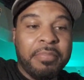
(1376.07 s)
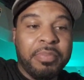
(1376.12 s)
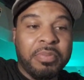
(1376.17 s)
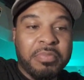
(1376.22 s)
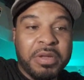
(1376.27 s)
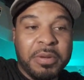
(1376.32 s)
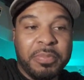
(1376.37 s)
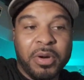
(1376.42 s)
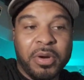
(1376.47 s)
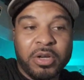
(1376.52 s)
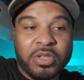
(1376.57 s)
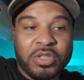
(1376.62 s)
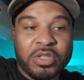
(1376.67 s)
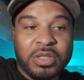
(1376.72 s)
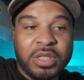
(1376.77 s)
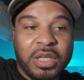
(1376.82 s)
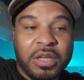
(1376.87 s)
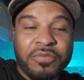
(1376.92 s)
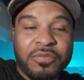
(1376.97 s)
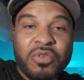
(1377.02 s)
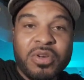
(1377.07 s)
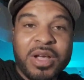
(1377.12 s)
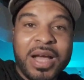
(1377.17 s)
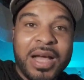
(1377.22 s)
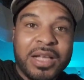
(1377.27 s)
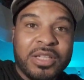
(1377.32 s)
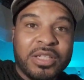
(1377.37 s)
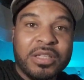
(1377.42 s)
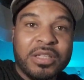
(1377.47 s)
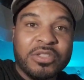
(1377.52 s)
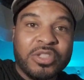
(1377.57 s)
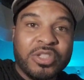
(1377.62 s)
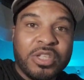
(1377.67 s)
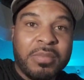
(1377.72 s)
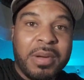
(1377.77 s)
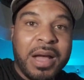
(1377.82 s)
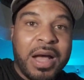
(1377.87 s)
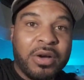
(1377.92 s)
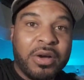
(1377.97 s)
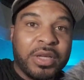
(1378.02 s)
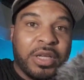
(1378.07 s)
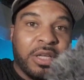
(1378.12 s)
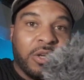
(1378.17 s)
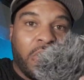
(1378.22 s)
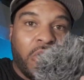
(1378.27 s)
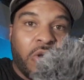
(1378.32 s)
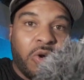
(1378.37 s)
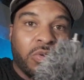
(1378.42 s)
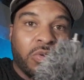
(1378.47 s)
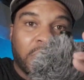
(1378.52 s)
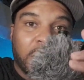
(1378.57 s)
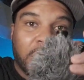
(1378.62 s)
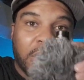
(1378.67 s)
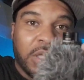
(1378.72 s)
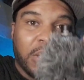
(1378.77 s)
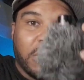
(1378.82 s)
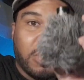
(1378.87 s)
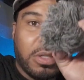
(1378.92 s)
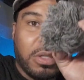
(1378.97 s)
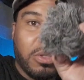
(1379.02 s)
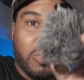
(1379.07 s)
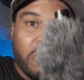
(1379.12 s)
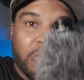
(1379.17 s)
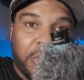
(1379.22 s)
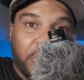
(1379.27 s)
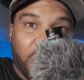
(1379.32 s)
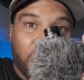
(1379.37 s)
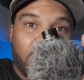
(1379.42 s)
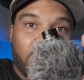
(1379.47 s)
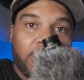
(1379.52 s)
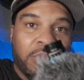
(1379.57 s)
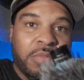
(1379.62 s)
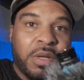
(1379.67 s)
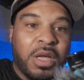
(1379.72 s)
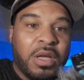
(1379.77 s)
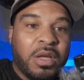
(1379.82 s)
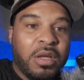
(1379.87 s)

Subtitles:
Me personally, if you guys can somehow get a hold of this Lumecube